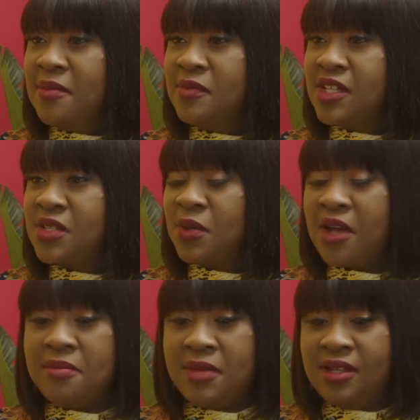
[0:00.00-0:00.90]
just to
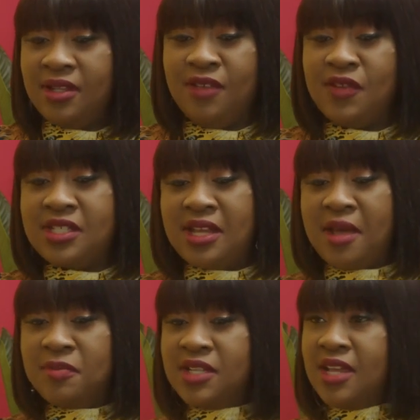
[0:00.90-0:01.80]
come and give us an
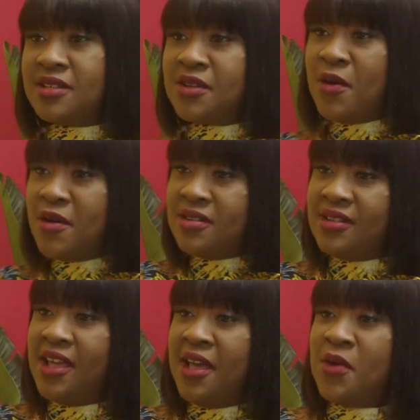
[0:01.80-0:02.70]
update
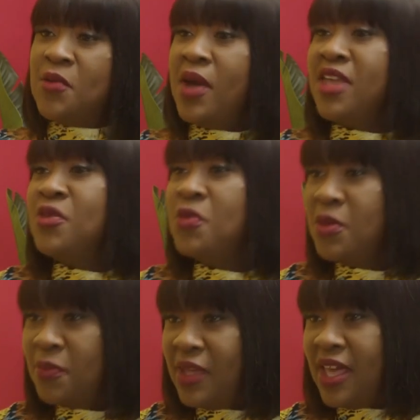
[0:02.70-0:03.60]
on where you
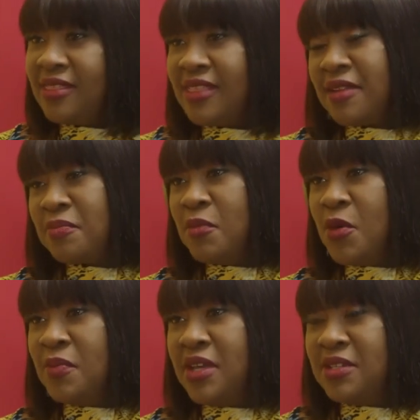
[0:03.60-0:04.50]
will be at that
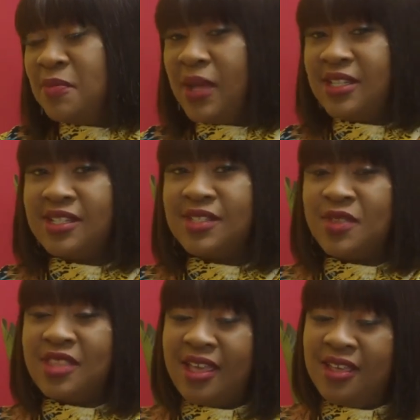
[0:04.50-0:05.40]
moment, but just to
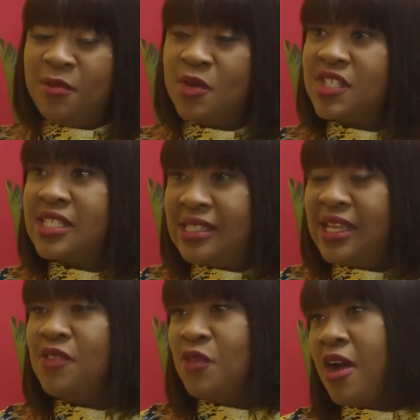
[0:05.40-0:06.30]
thank you more
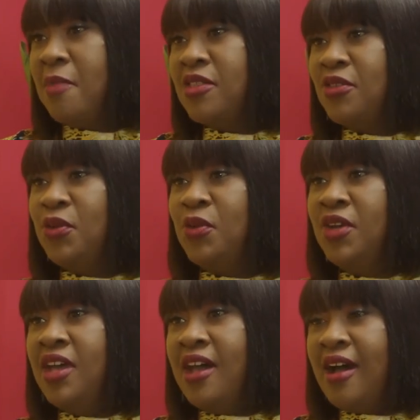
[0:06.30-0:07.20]
sincerely for coming through
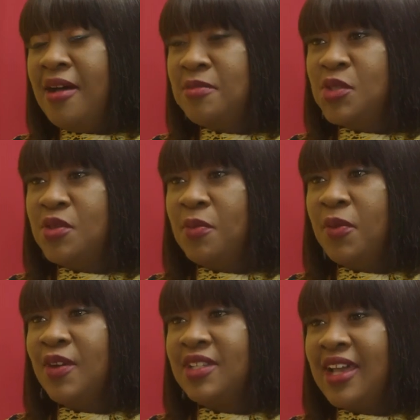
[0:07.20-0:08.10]
to the
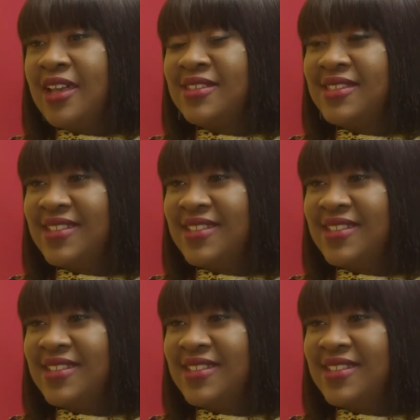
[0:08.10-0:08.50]
podcast